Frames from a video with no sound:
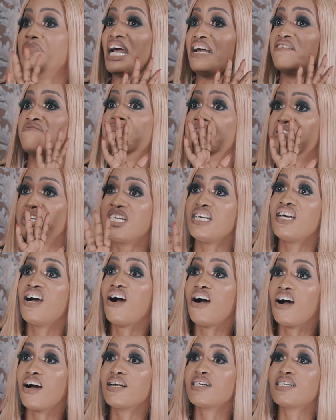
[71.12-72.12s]
like really
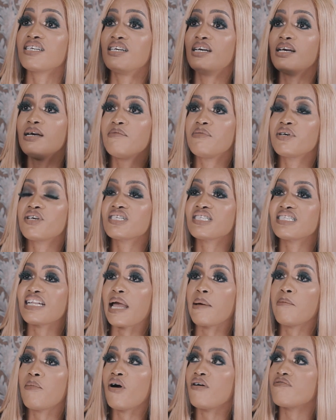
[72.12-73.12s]
hard because
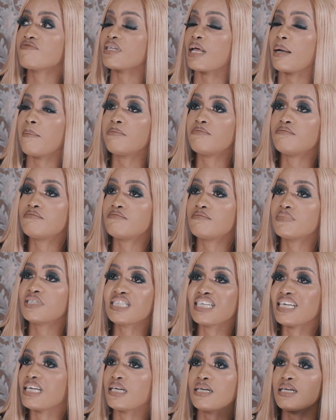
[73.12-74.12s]
9 months I'm
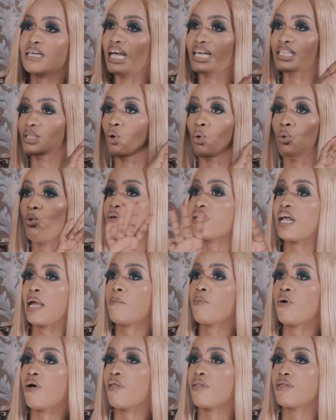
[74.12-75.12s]
sick, like the whole
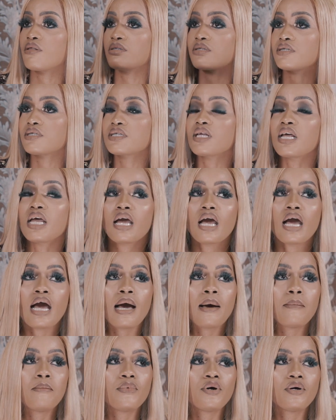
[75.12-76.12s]
9 months.
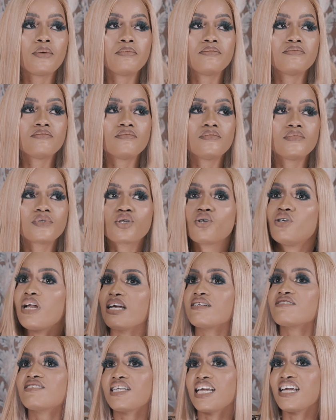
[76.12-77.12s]
So
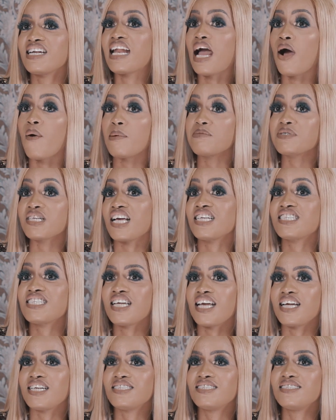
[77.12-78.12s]
like say now I'm size
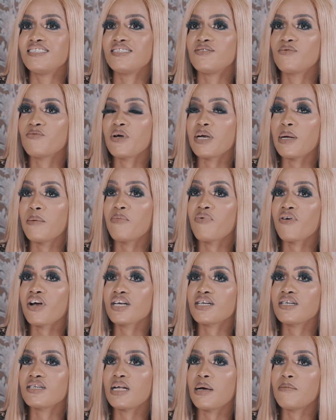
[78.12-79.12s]
10. When I'm
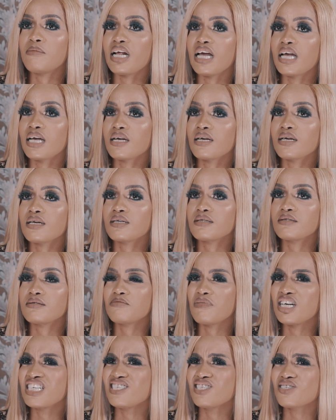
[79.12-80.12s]
pregnant, I'm like,
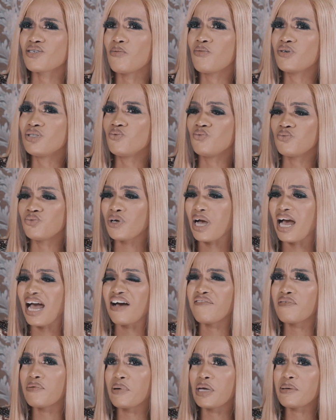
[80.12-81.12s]
imagine someone, I
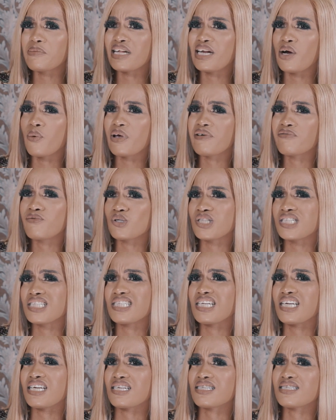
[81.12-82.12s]
have a baby and I weigh
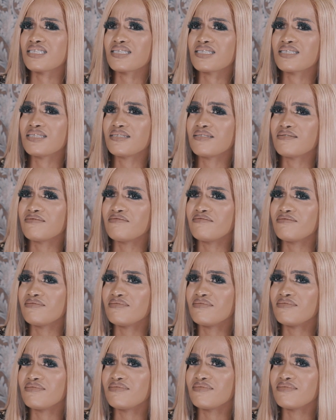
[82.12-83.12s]
46.
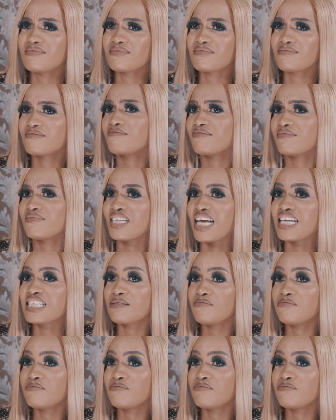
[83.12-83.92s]
That's